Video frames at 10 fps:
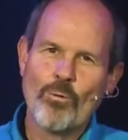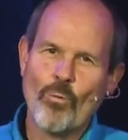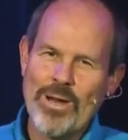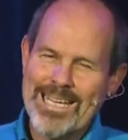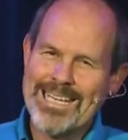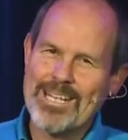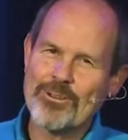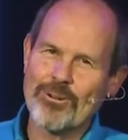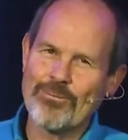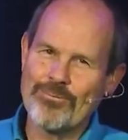we can
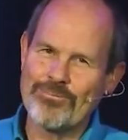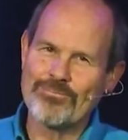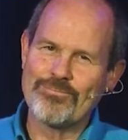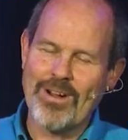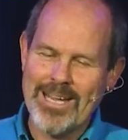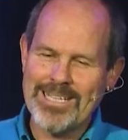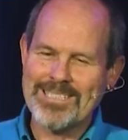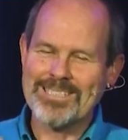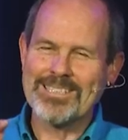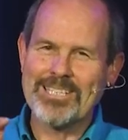either fight
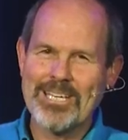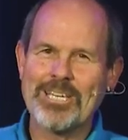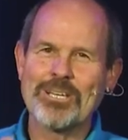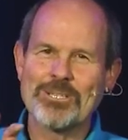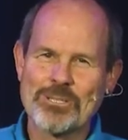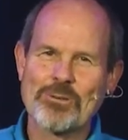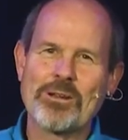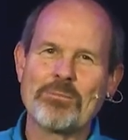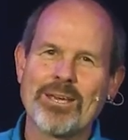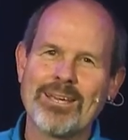kicking and
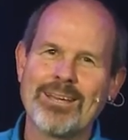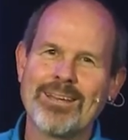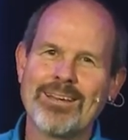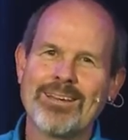screaming,